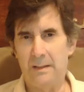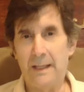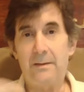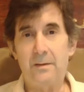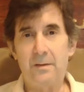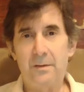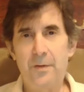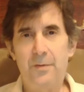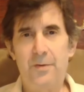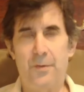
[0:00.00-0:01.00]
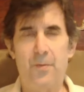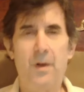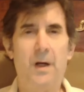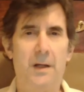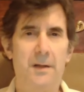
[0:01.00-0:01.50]
get Duke to
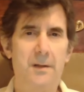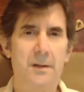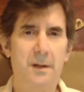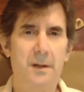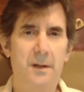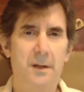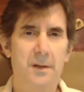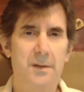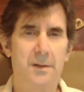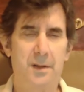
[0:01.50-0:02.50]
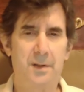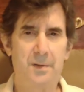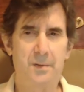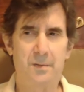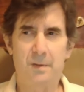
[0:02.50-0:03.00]
run
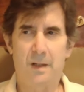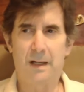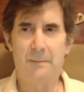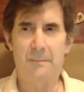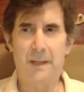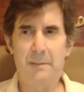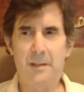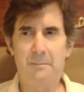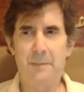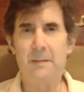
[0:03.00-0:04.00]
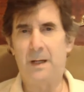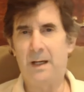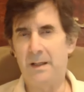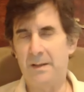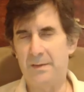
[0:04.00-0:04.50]
to maybe
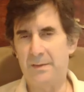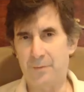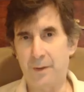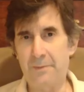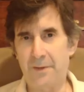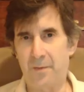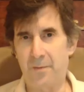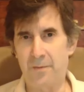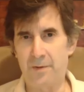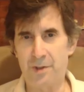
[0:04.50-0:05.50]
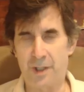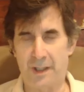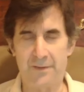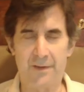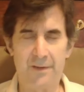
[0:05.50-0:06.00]
minimize Trump's own
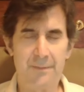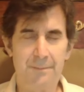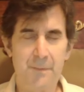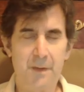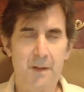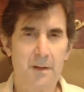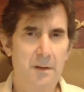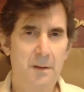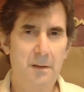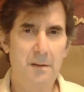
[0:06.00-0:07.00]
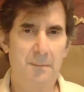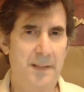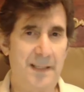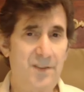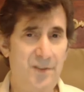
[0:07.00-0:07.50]
chances, but
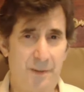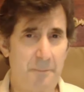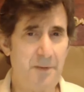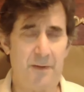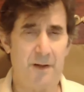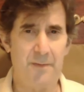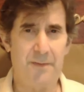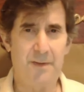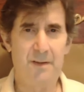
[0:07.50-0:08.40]
that's Trump's fault,